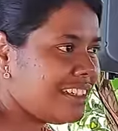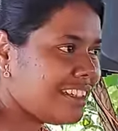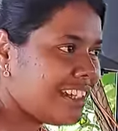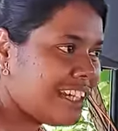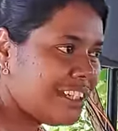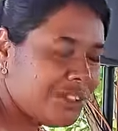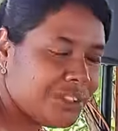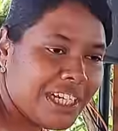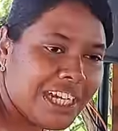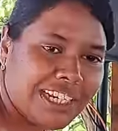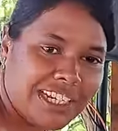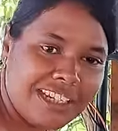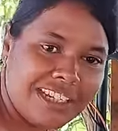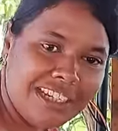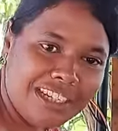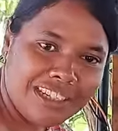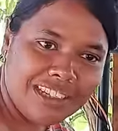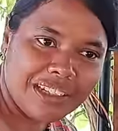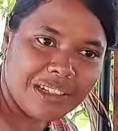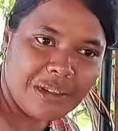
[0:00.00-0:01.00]
Are you getting
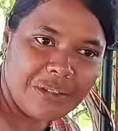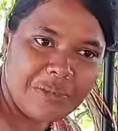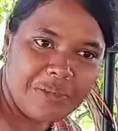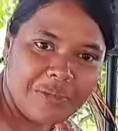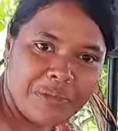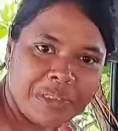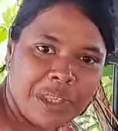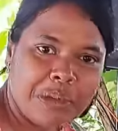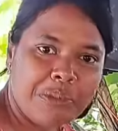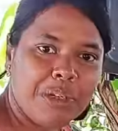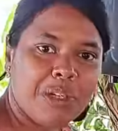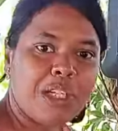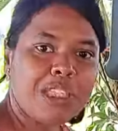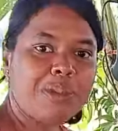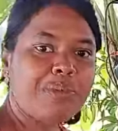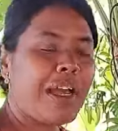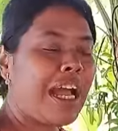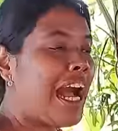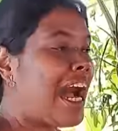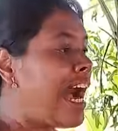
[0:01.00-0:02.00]
it?
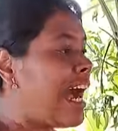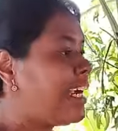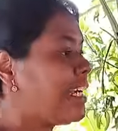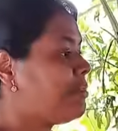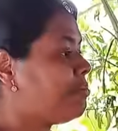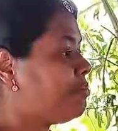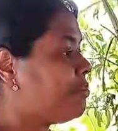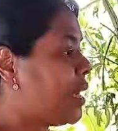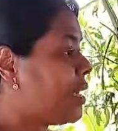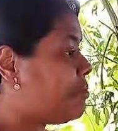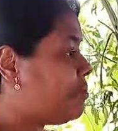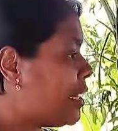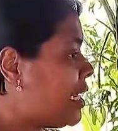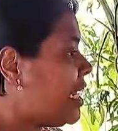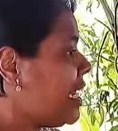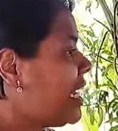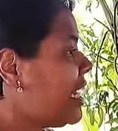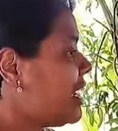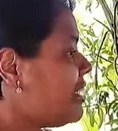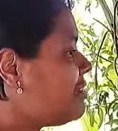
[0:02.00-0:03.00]
Because my heart
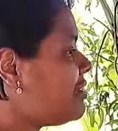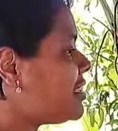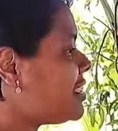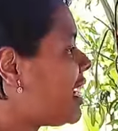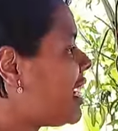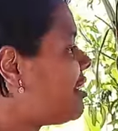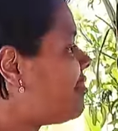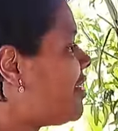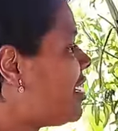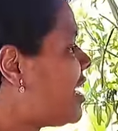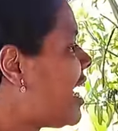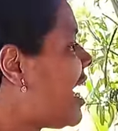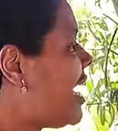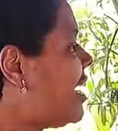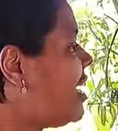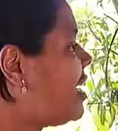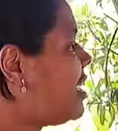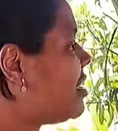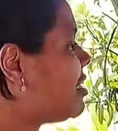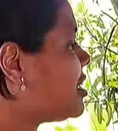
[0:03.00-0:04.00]
believes that when
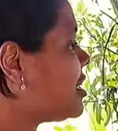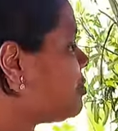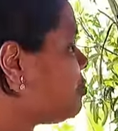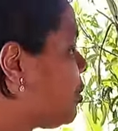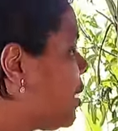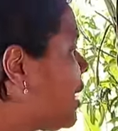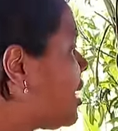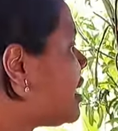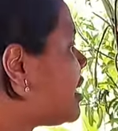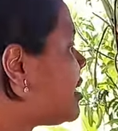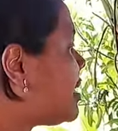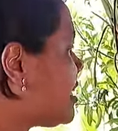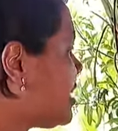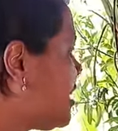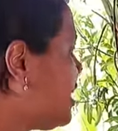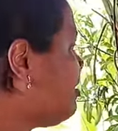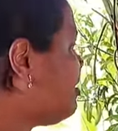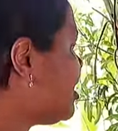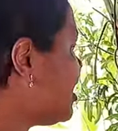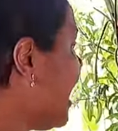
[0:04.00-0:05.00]
I speak,
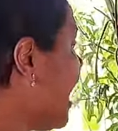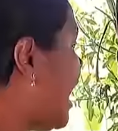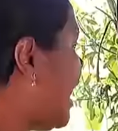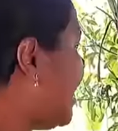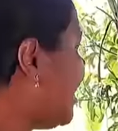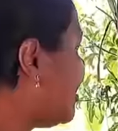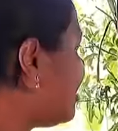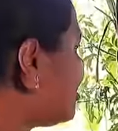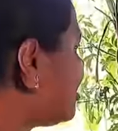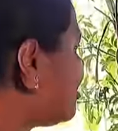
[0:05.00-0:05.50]
receive sight,